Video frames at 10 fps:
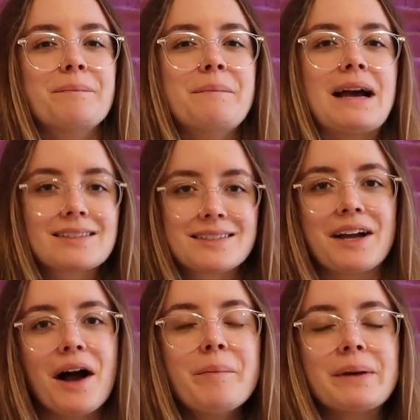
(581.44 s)
messed
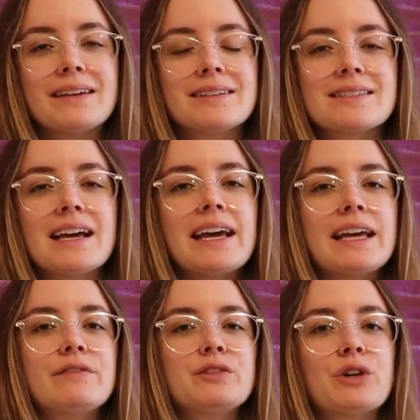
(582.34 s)
up is
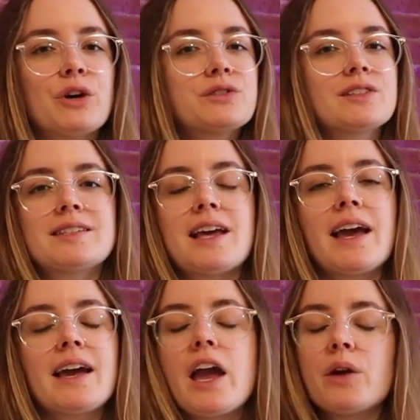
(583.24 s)
if you go to,
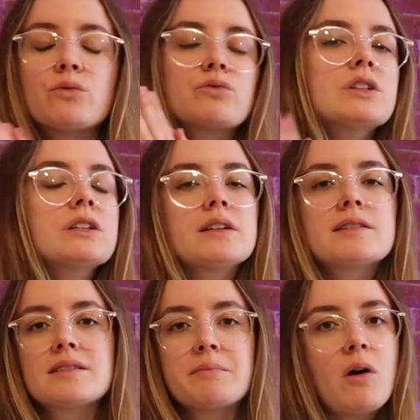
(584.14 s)
say, a really
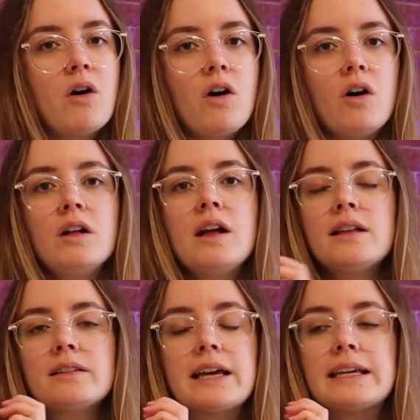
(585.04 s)
small
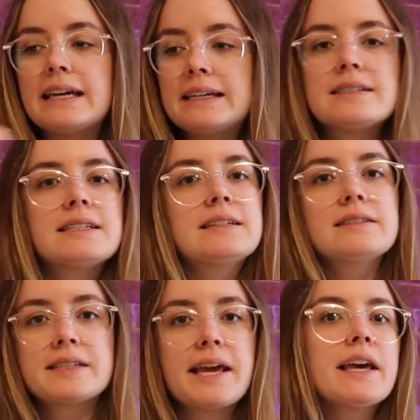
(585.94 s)
like
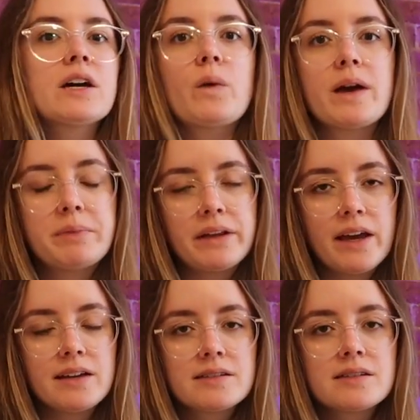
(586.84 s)
Indian takeaway
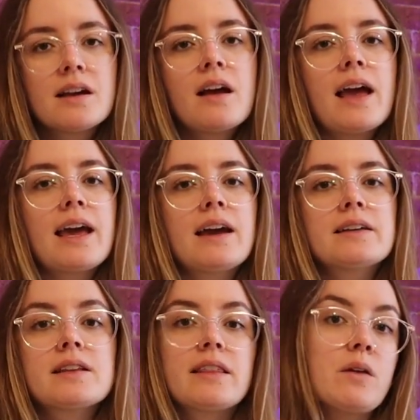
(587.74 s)
place
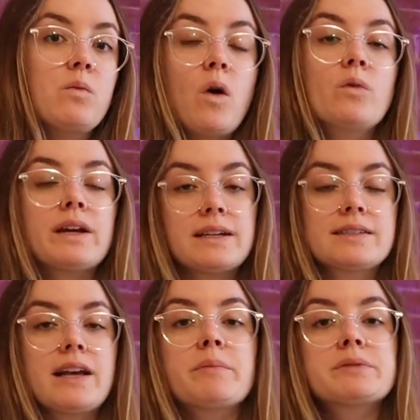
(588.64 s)
and they won't
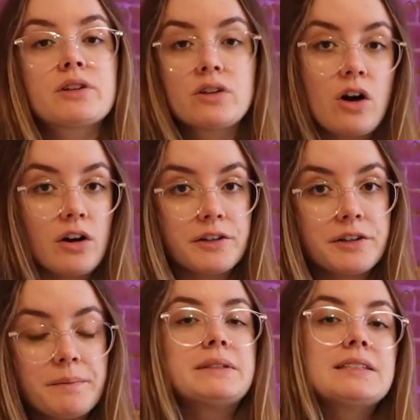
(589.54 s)
accept
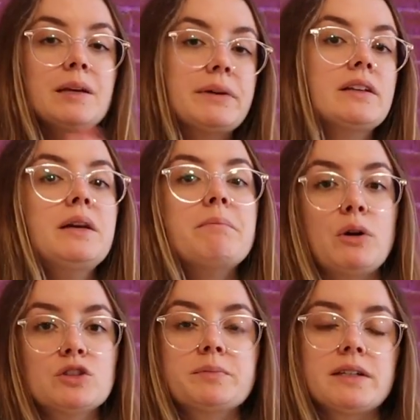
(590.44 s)
card. But typically
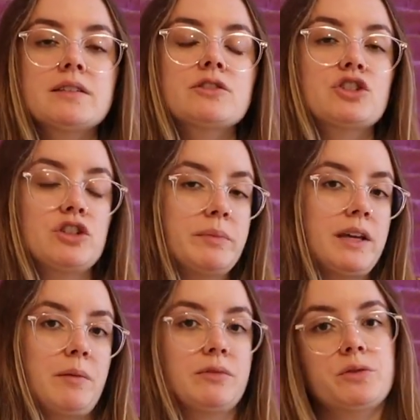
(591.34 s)
most places should
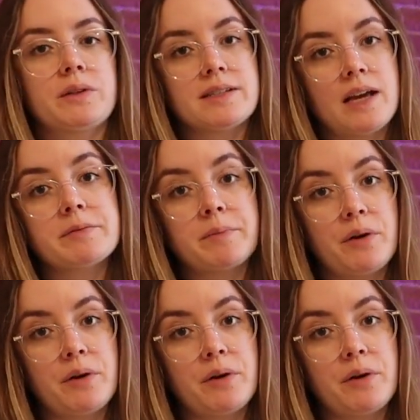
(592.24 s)
be able to accept